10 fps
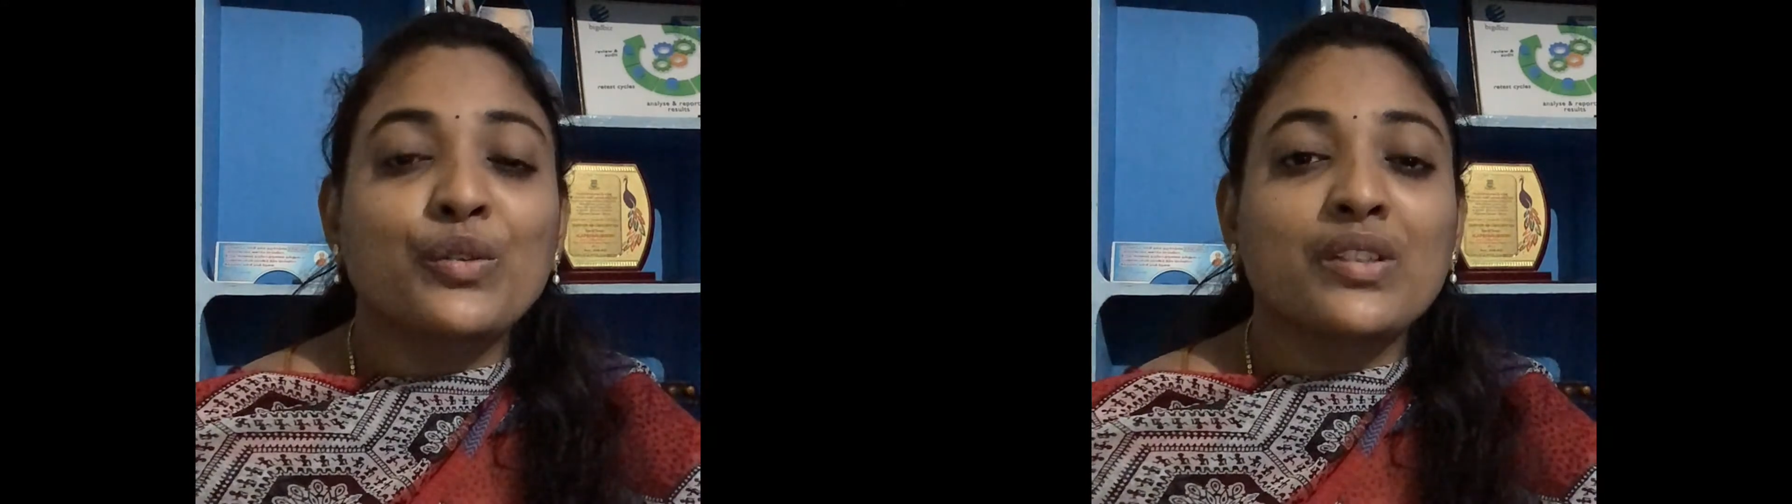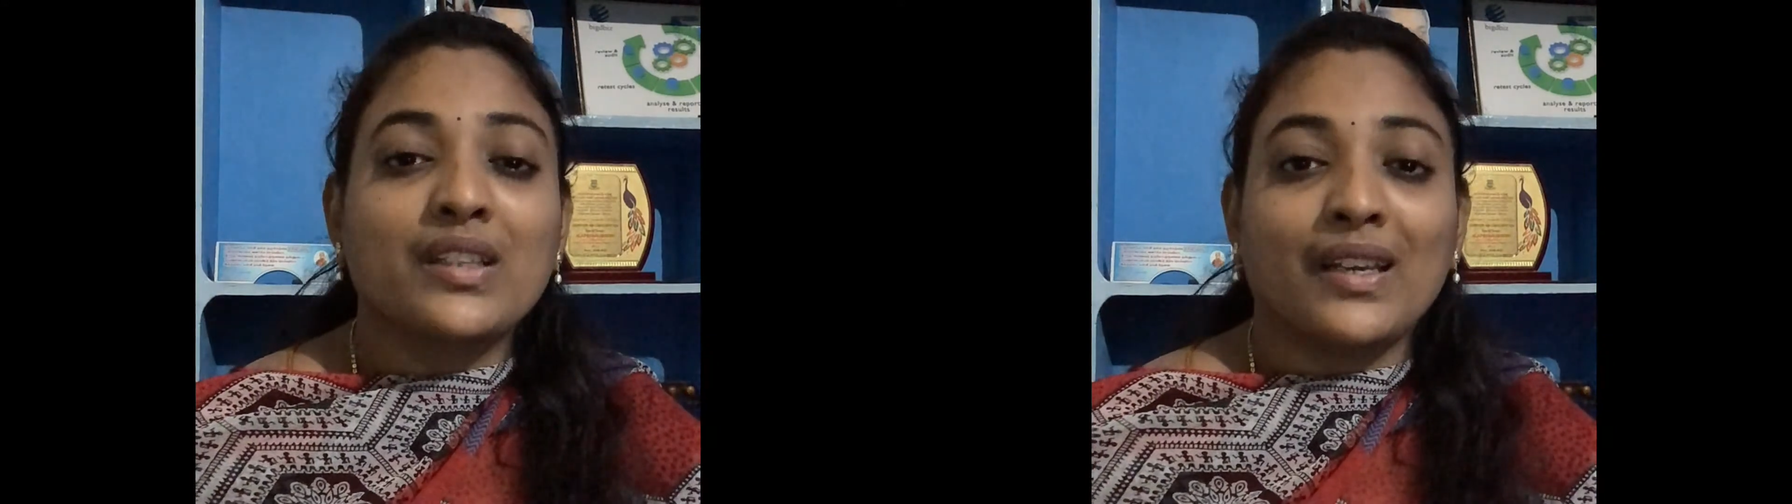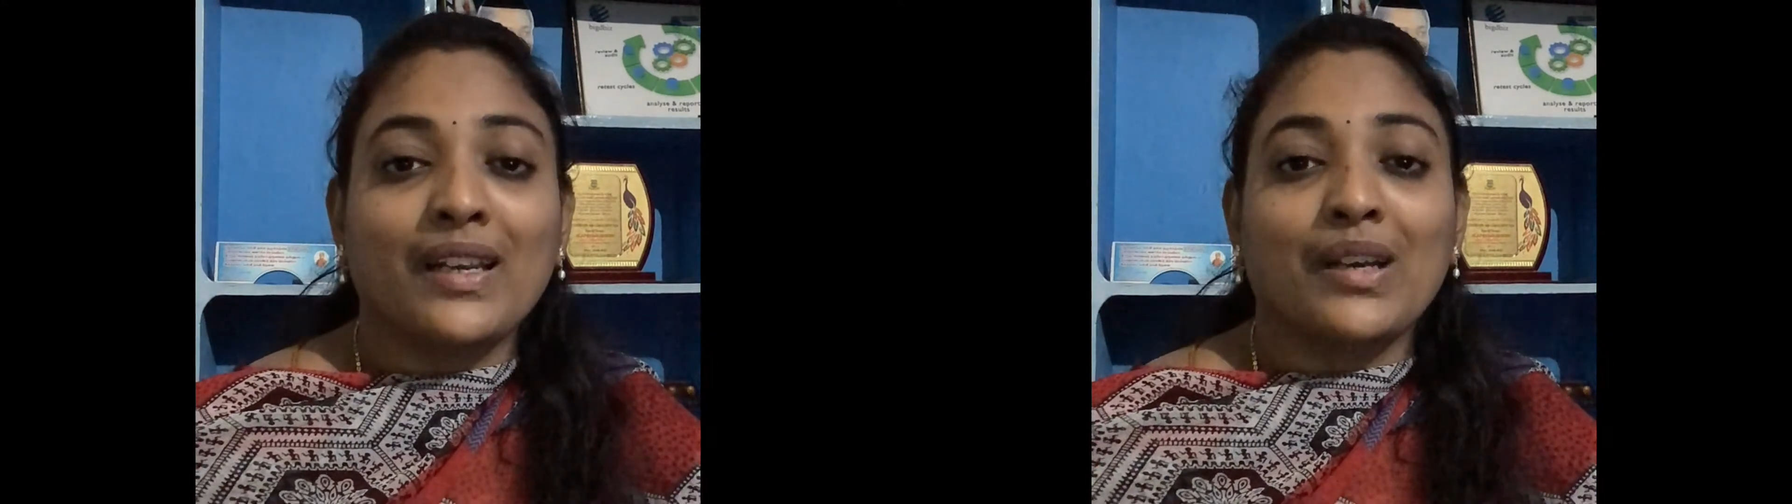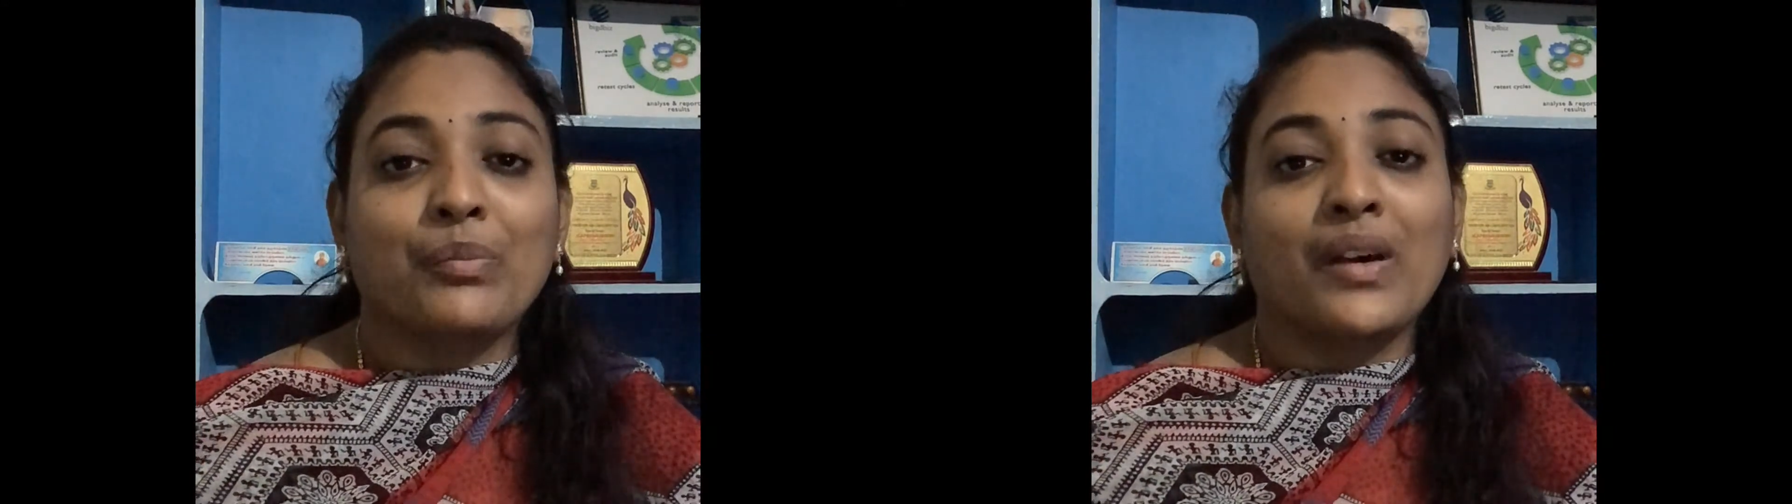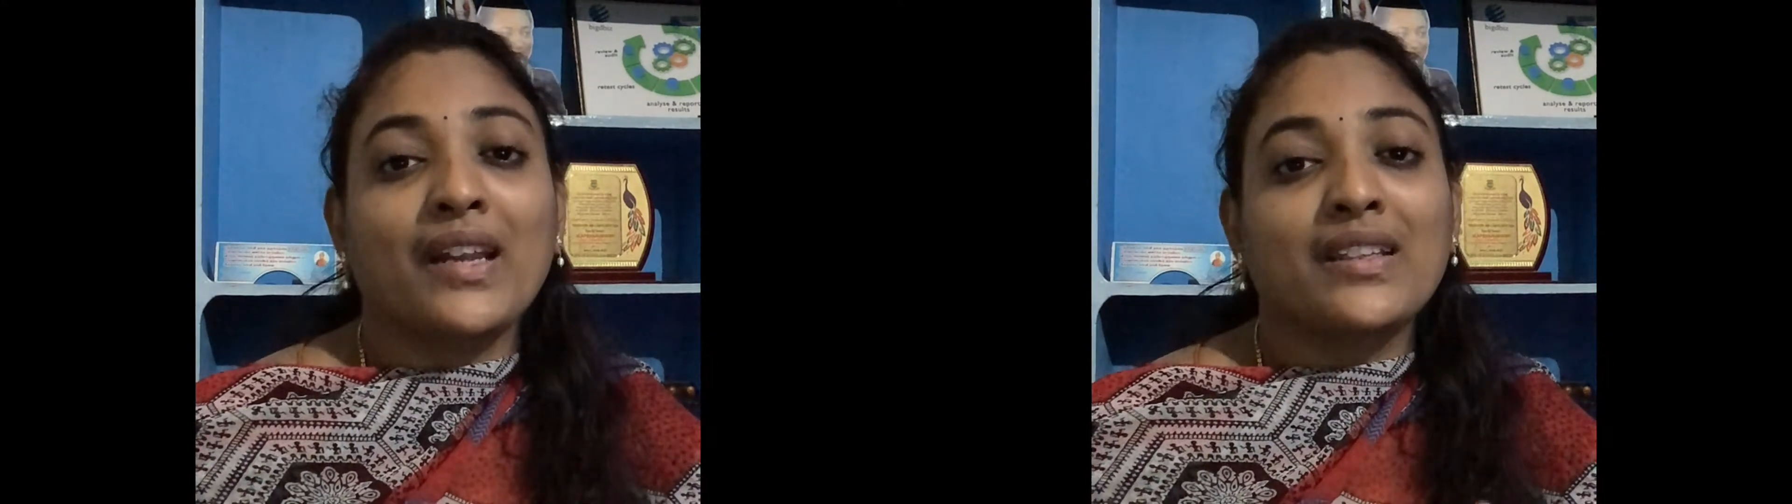to scale up
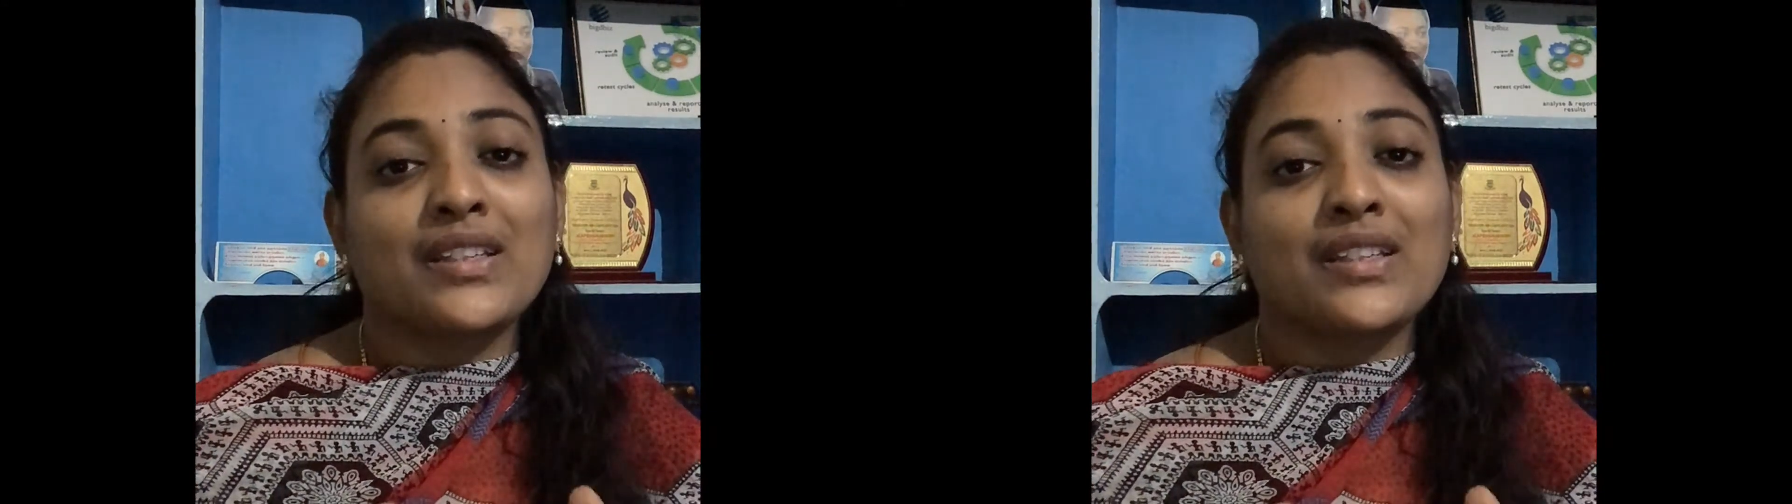and they